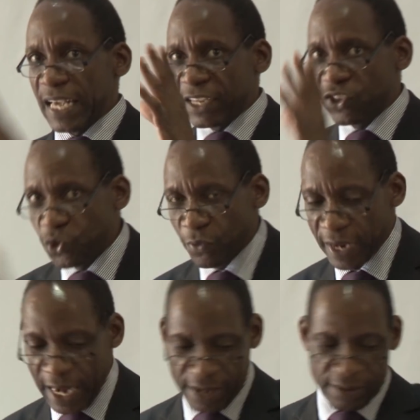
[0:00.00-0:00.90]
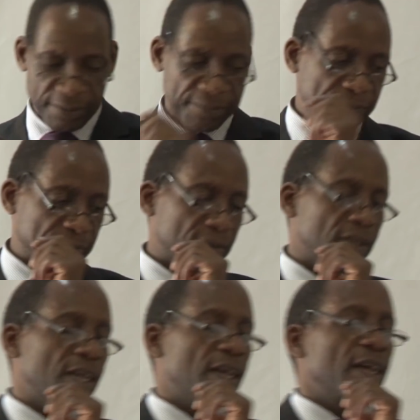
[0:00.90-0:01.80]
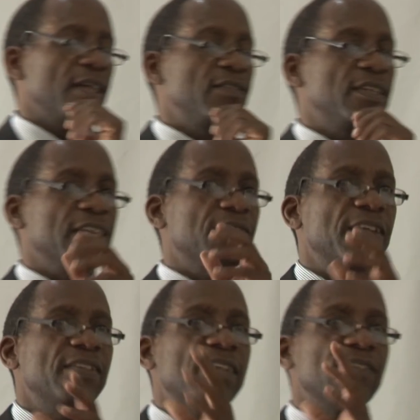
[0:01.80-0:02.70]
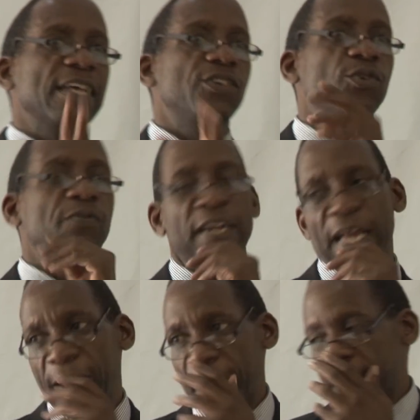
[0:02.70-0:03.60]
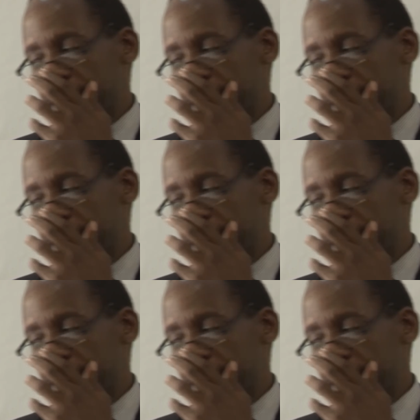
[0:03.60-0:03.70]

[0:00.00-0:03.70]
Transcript: a Juvenile, State versus a Juvenile,